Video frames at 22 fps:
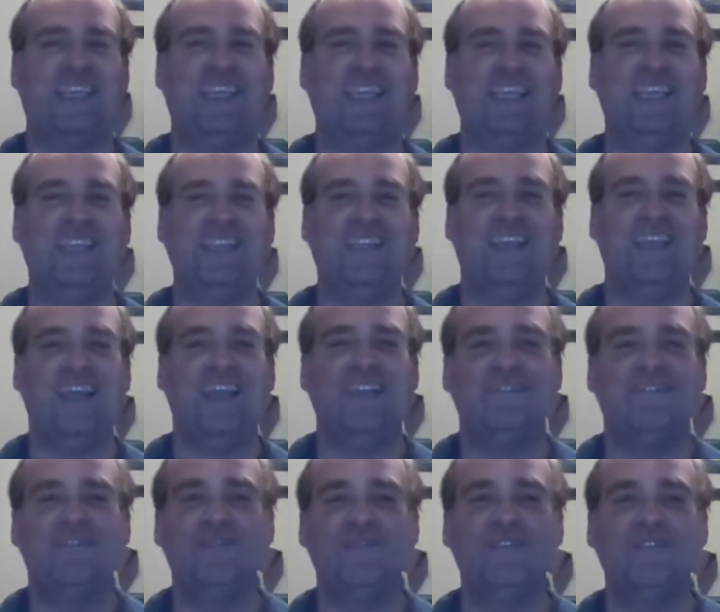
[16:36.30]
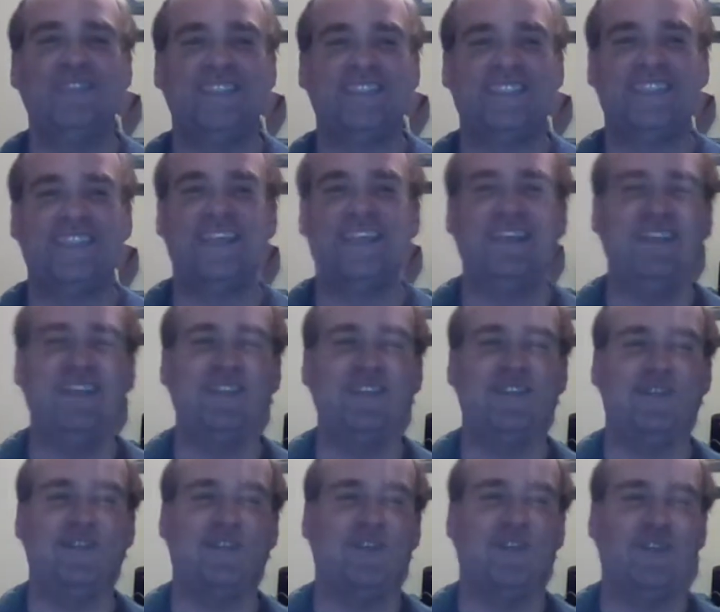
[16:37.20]
and Becky versus Sonya
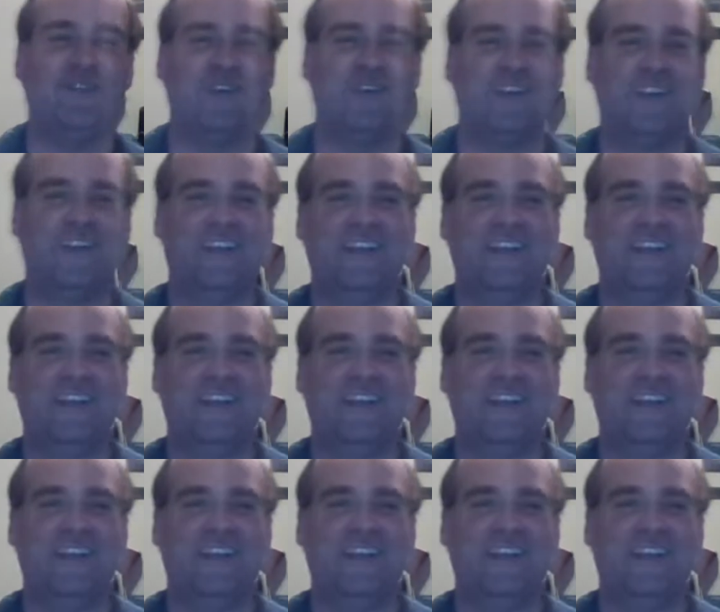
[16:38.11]
Deville and